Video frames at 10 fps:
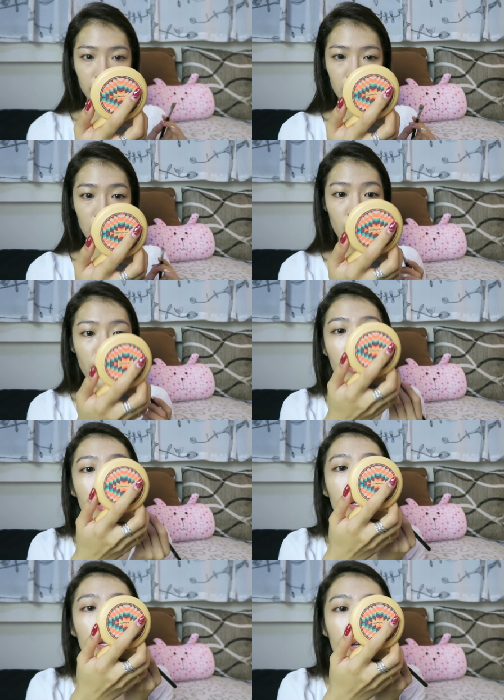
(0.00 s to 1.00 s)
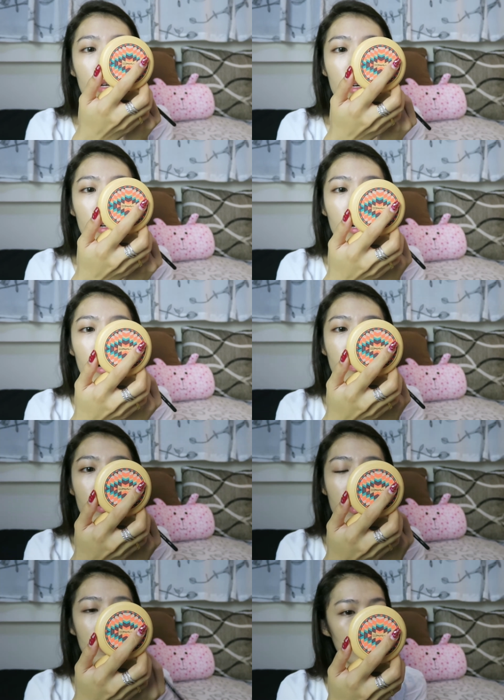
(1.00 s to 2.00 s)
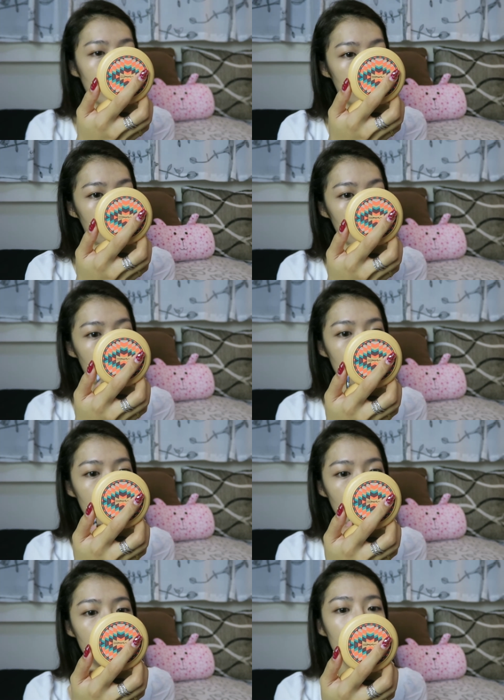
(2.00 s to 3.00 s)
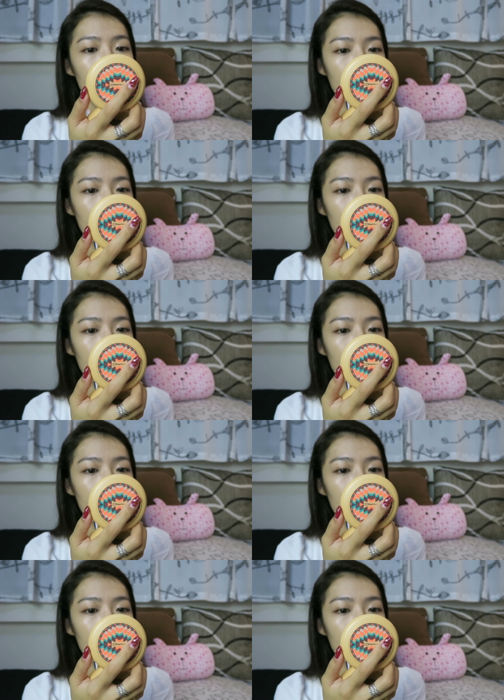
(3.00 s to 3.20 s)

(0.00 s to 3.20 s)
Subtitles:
majority of the things I need to do.